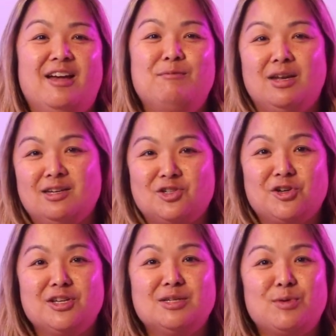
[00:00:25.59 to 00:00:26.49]
I've been an
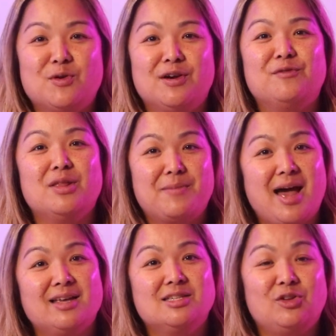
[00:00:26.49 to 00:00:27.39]
insurance broker for the
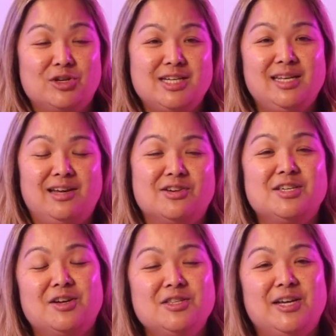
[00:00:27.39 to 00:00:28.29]
past 13 years
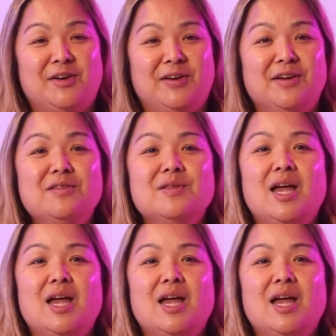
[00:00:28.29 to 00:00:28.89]
in Ontario.